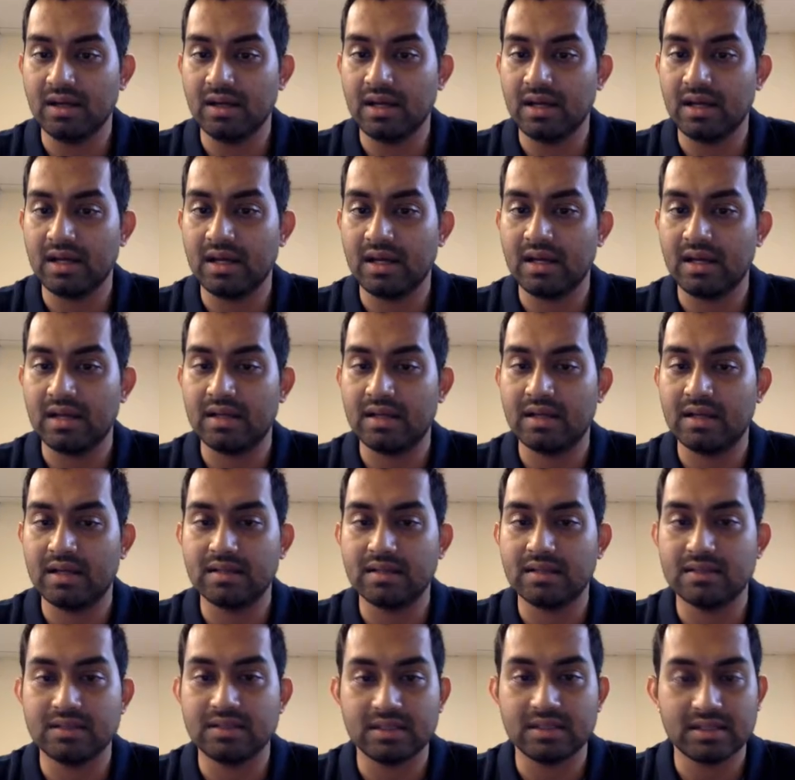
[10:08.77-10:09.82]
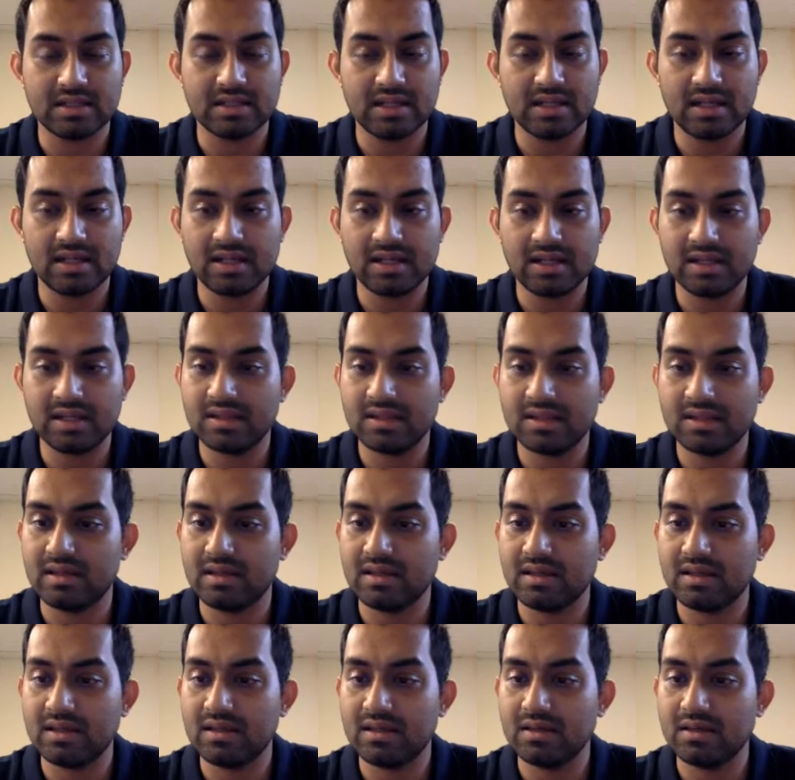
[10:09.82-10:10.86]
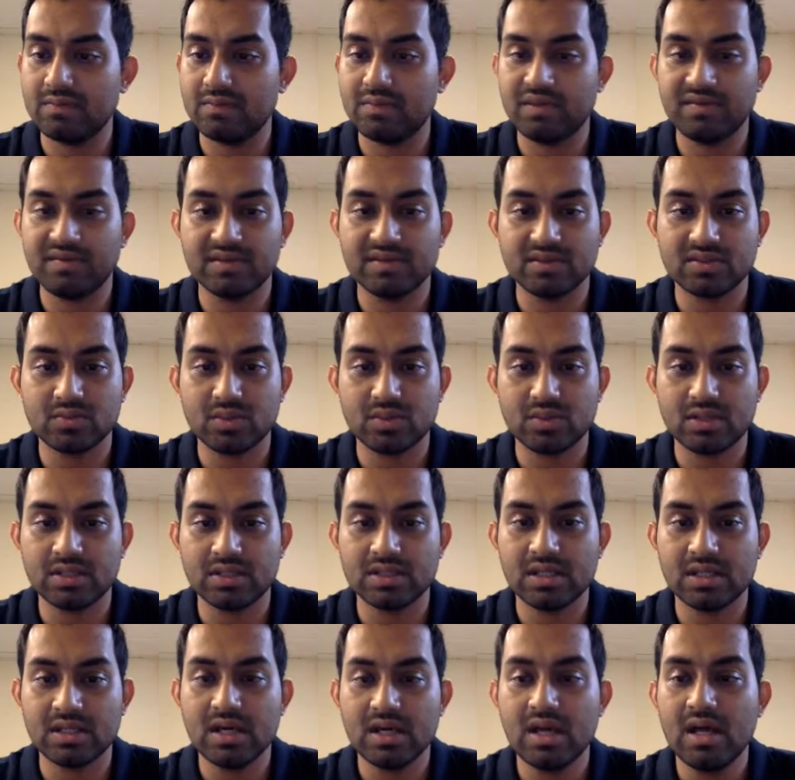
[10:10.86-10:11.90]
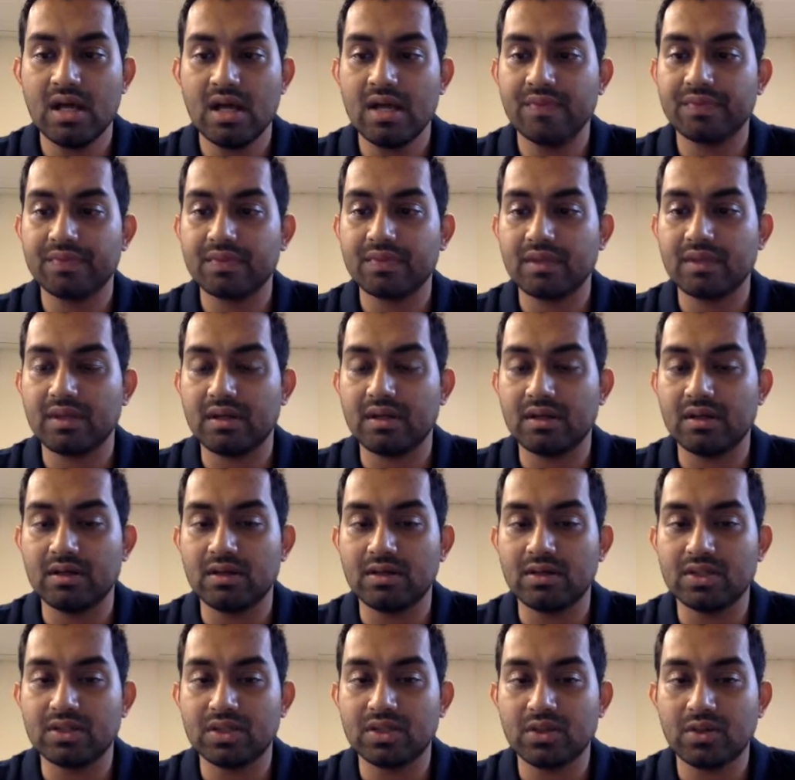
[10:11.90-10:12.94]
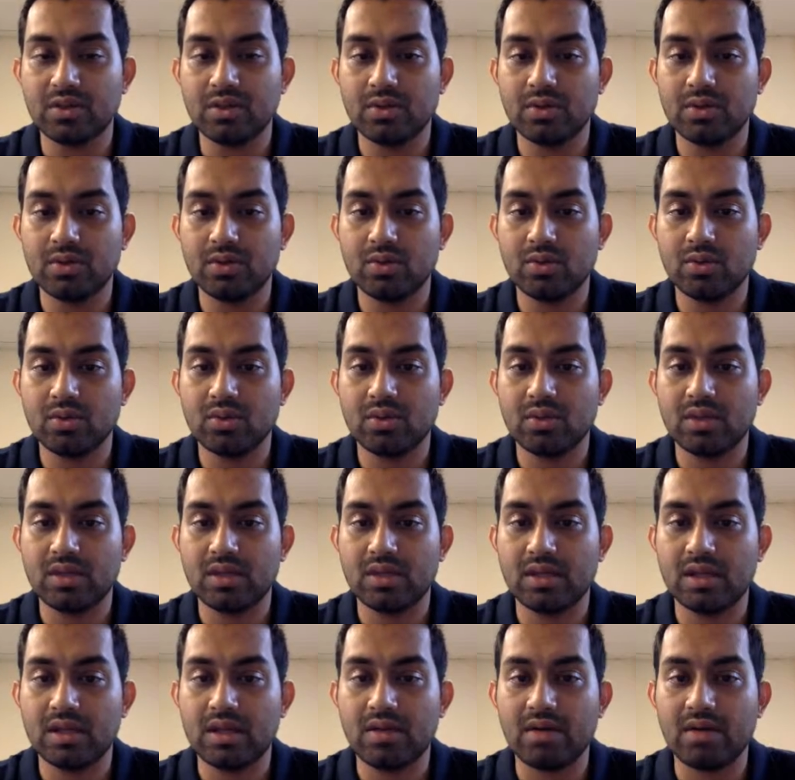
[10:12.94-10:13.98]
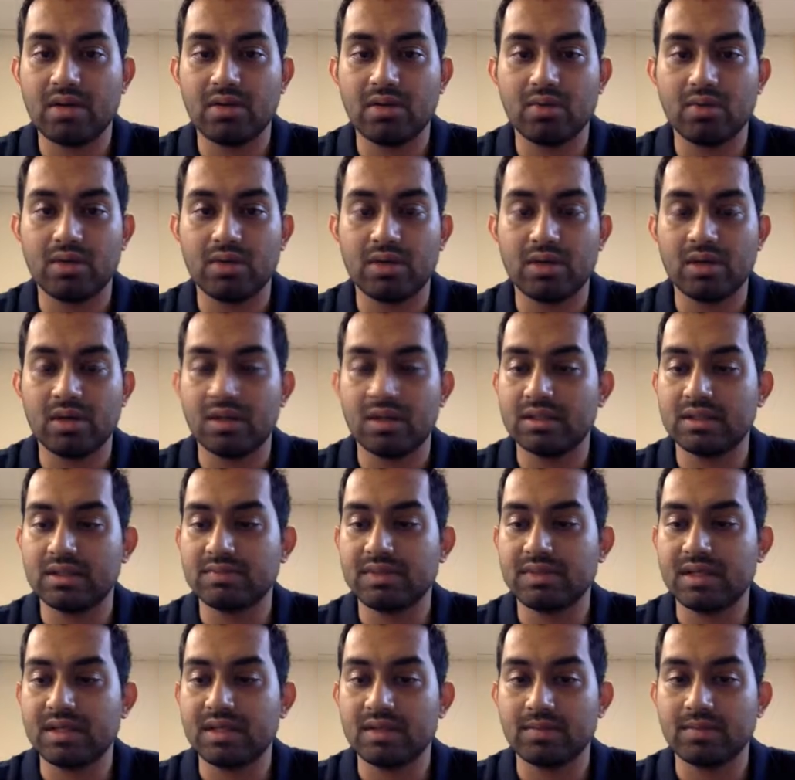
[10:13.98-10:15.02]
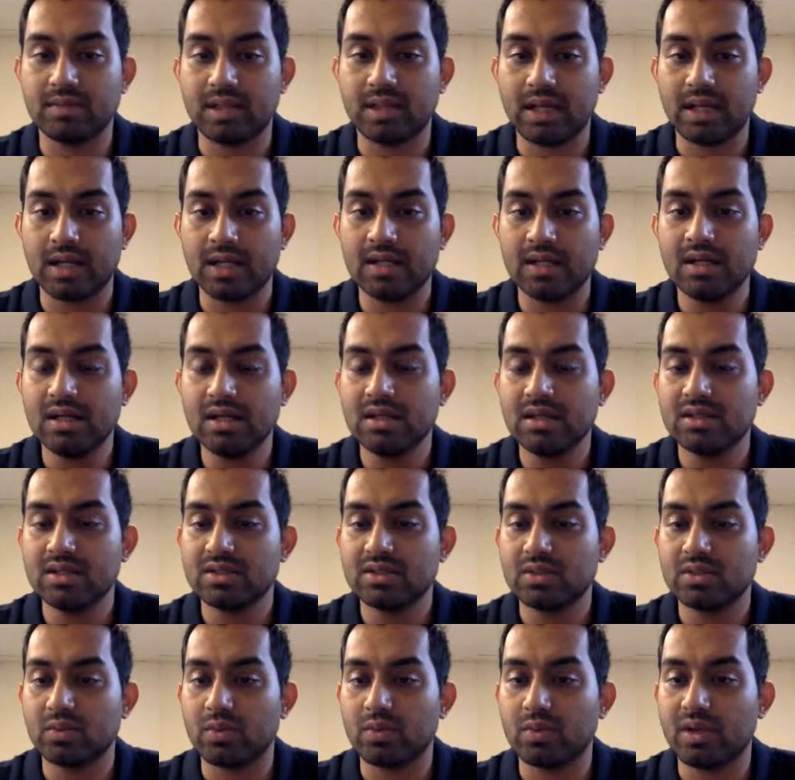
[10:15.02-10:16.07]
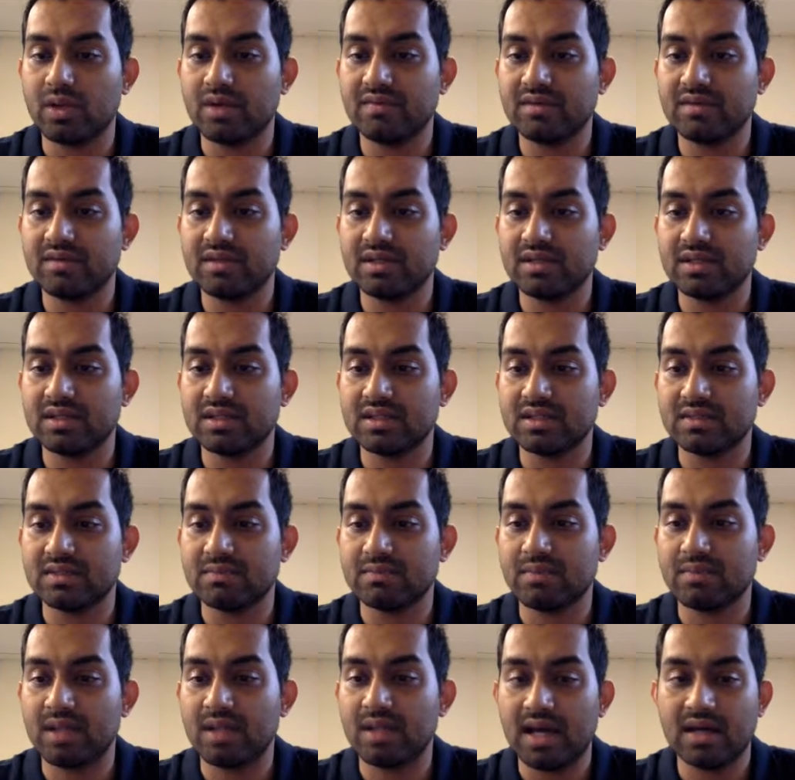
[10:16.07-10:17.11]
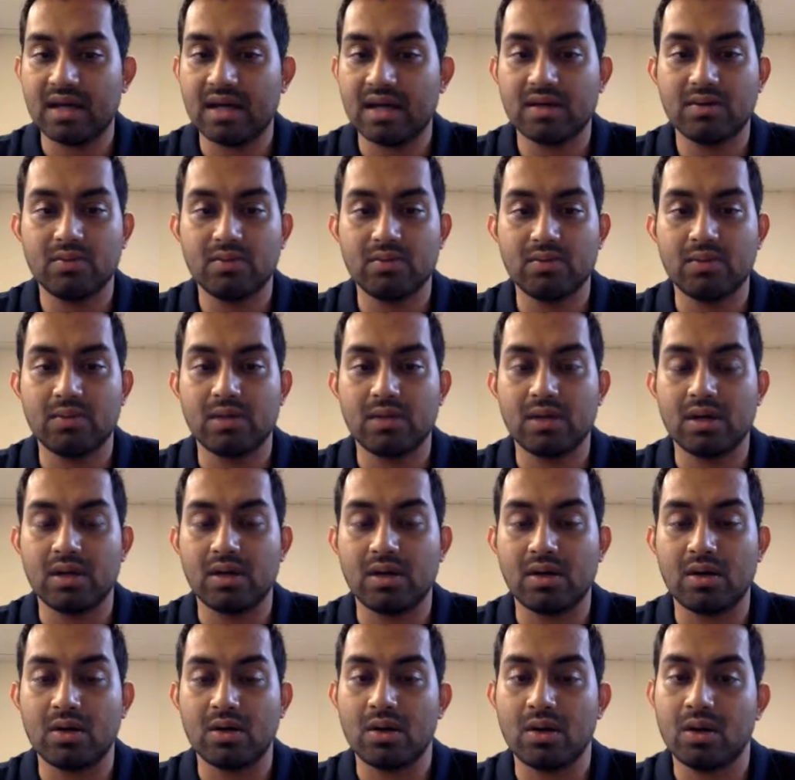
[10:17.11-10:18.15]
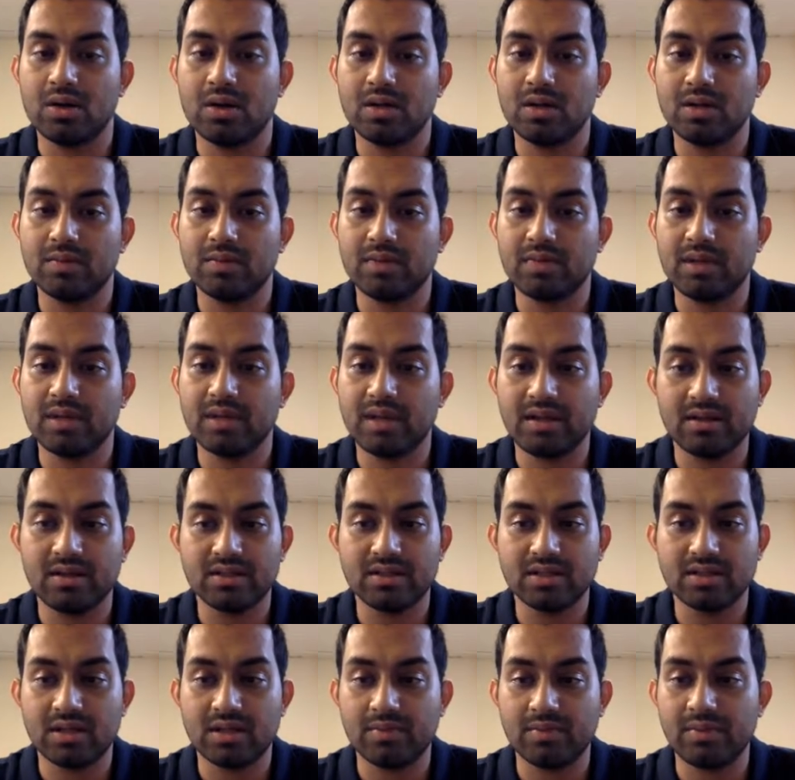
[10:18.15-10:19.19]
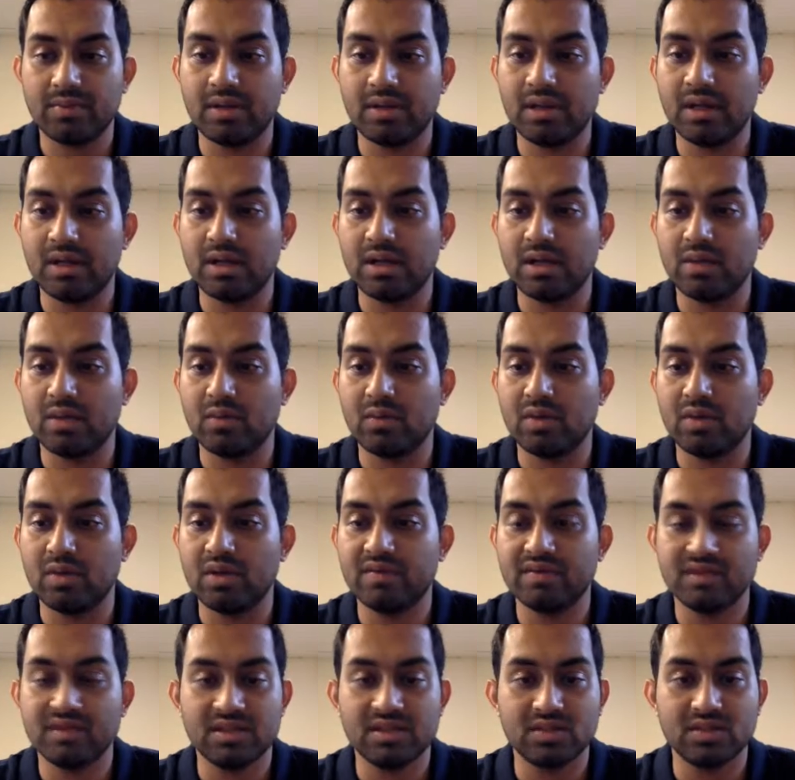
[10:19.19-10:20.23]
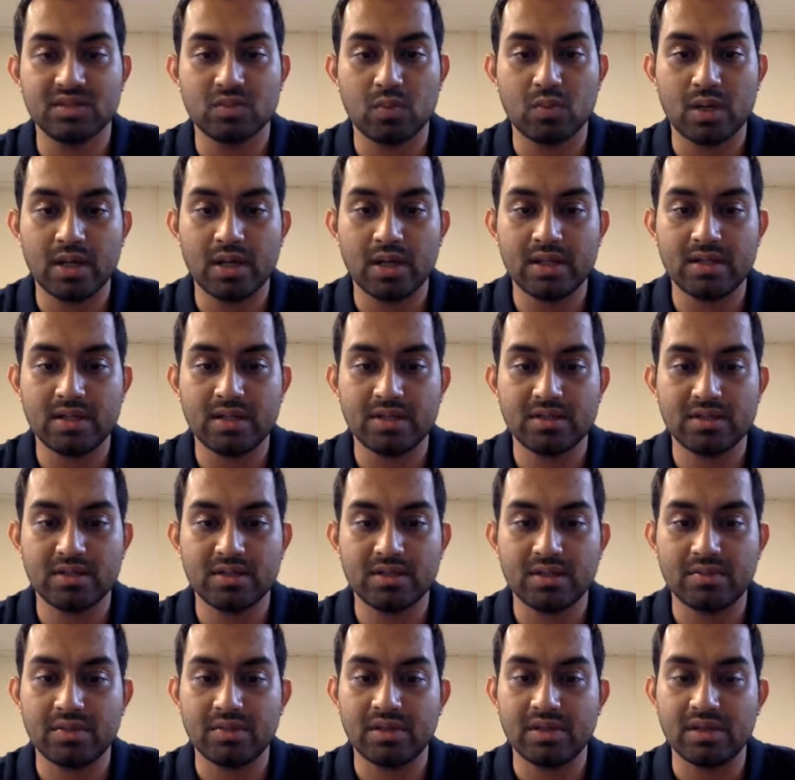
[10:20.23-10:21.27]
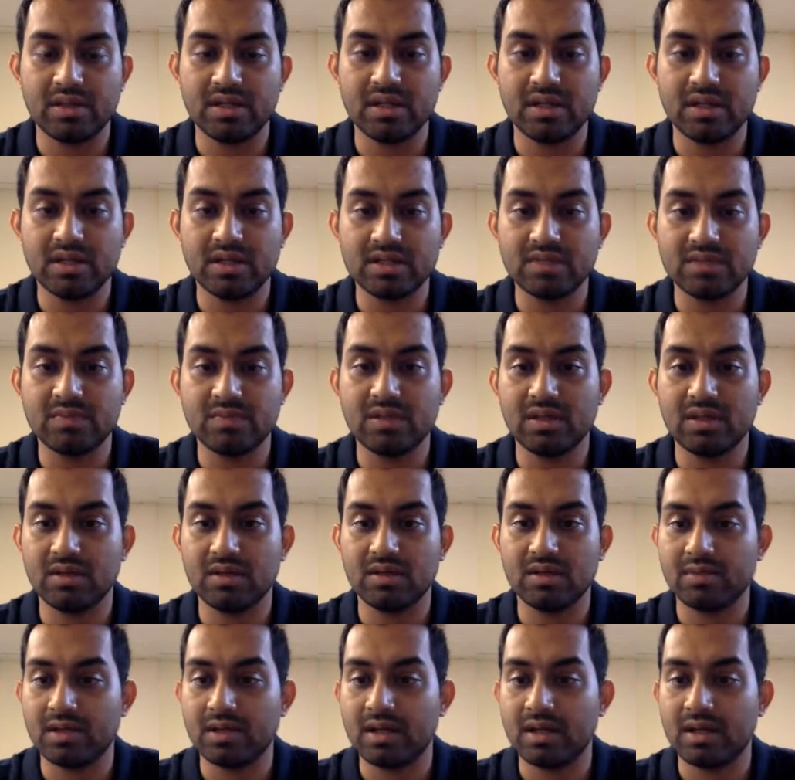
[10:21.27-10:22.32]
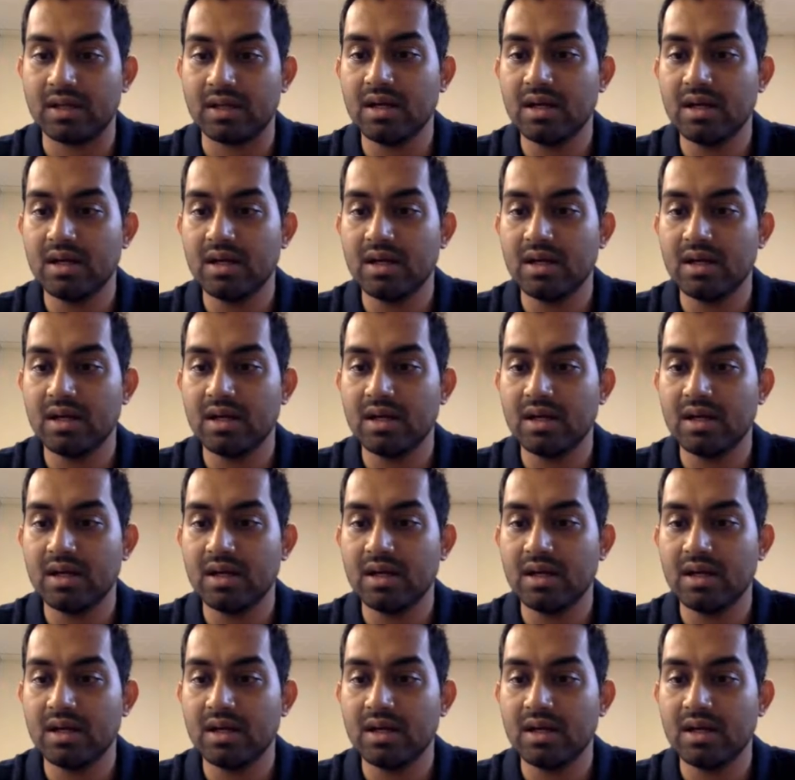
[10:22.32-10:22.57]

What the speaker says: and just like the previous ones, it'll show you the area where it's being applied. So wherever there's black, we are not applying the sharpening, and wherever there's white, sharpening is being applied.